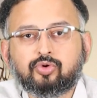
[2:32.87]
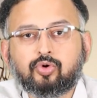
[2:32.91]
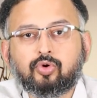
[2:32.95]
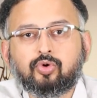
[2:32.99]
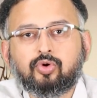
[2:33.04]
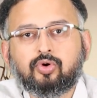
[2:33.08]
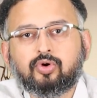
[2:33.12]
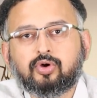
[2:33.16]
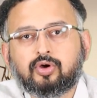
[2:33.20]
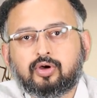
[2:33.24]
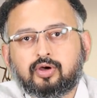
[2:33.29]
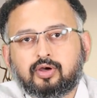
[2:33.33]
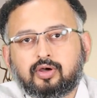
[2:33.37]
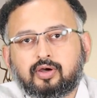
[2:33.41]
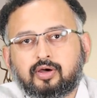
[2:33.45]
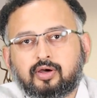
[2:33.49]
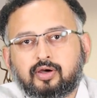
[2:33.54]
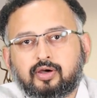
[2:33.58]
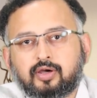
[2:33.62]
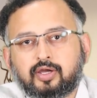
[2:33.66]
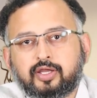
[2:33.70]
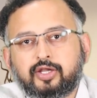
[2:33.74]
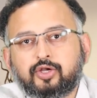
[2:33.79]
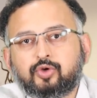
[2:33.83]

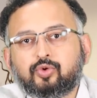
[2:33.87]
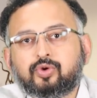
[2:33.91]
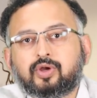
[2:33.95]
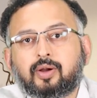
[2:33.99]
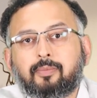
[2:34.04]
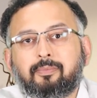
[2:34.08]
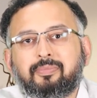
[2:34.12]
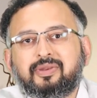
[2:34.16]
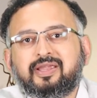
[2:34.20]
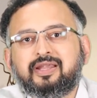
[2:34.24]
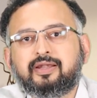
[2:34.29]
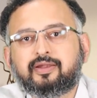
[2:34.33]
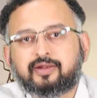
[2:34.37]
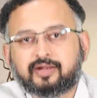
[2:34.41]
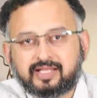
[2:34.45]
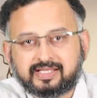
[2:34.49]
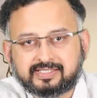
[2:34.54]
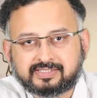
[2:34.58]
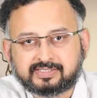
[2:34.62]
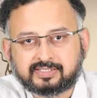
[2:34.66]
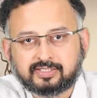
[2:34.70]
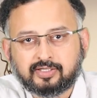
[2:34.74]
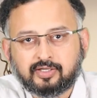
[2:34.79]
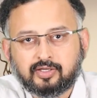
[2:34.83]
go into complete
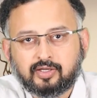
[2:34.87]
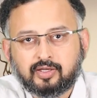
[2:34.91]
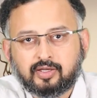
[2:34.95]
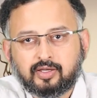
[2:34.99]
rest.